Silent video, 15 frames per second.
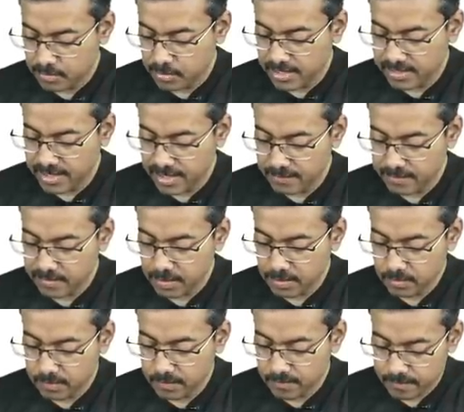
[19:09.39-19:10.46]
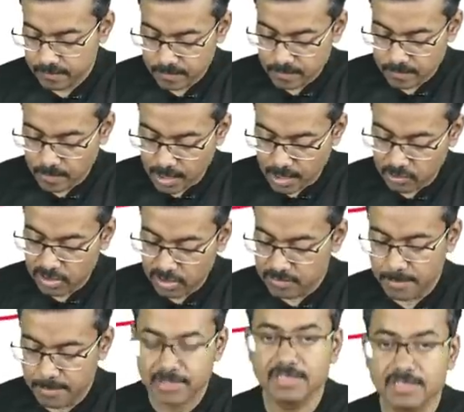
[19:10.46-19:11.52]
You get that M C Q? And how do you
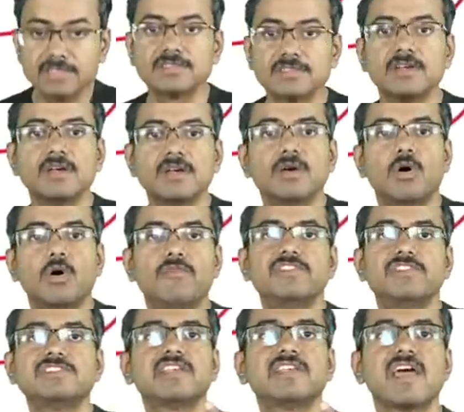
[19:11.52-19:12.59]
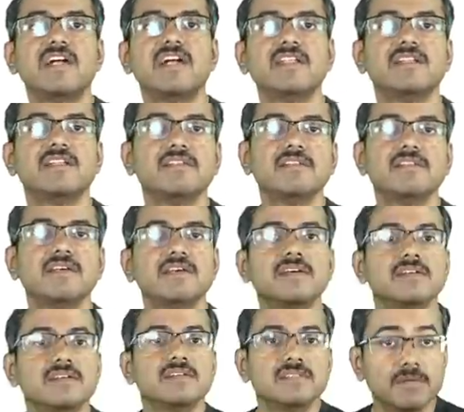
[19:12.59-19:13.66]
remember this? Obviously keratin.
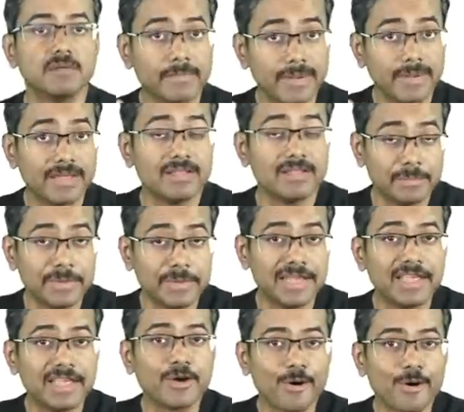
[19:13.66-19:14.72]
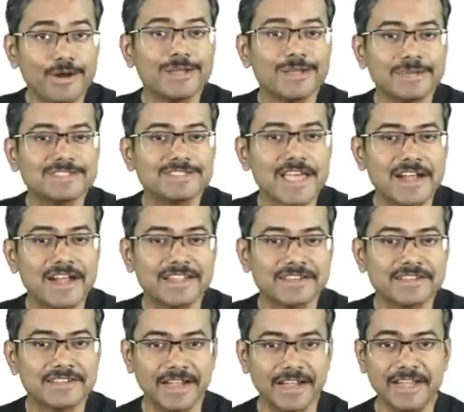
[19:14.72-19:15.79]
The main meaning corneum means
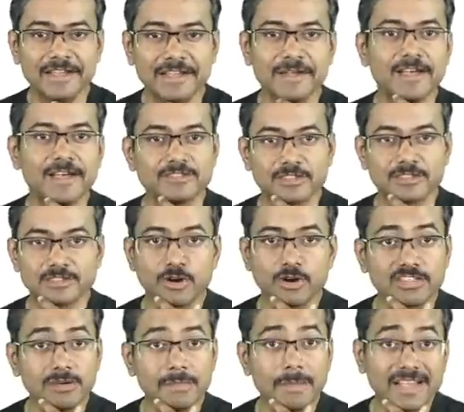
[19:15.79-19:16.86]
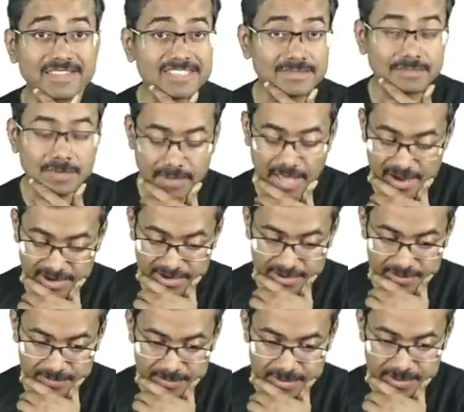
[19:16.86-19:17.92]
keratin, right? So it's got the maximum
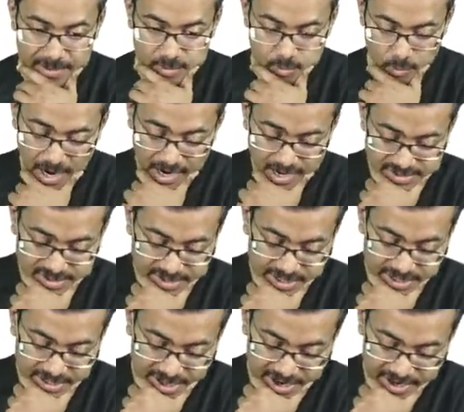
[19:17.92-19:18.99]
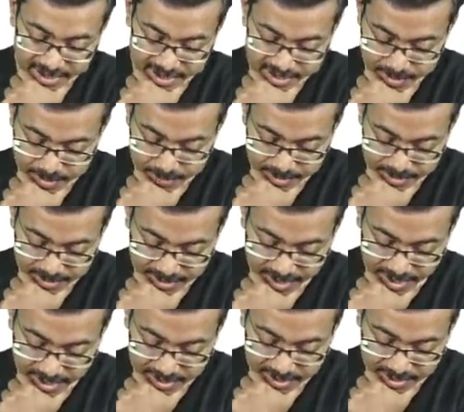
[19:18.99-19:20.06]
keratin. Why does it need keratin? Remember,
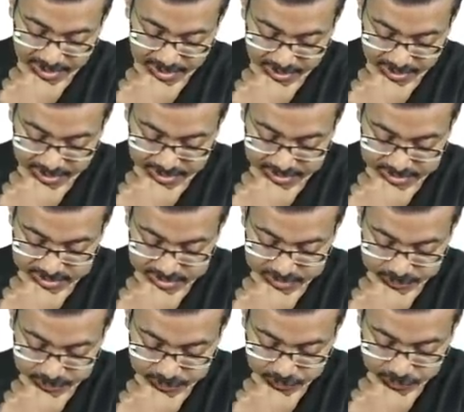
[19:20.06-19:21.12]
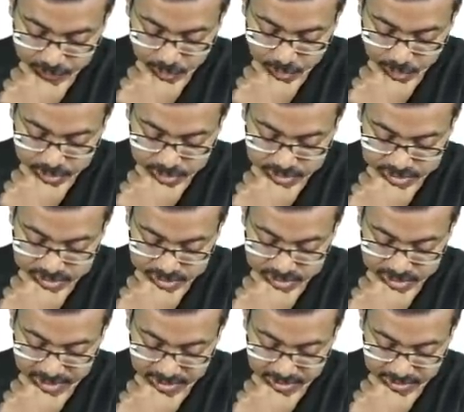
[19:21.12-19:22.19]
keratin is for
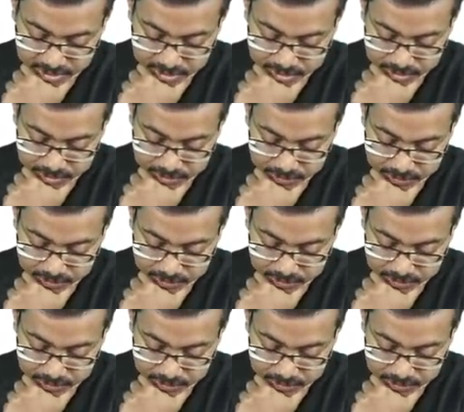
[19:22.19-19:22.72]
strength.